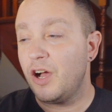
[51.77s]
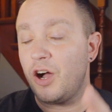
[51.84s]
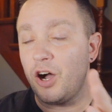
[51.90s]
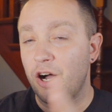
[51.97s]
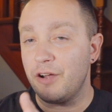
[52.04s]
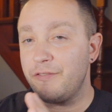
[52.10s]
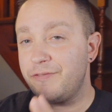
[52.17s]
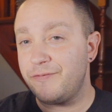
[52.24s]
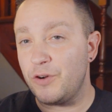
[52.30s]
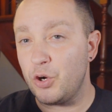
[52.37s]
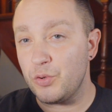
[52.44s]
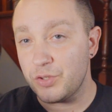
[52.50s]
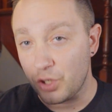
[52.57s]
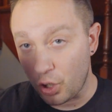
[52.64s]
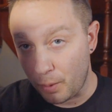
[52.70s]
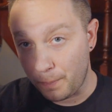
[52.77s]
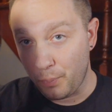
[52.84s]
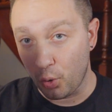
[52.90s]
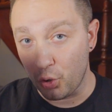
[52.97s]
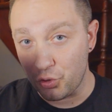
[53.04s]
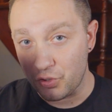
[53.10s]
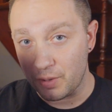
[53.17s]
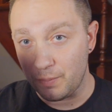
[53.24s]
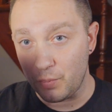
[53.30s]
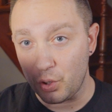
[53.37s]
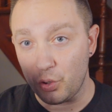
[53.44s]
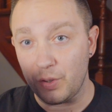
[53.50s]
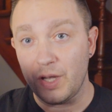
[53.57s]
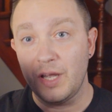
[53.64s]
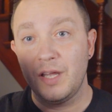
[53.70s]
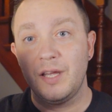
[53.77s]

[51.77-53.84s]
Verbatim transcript: on phones are portrait mode,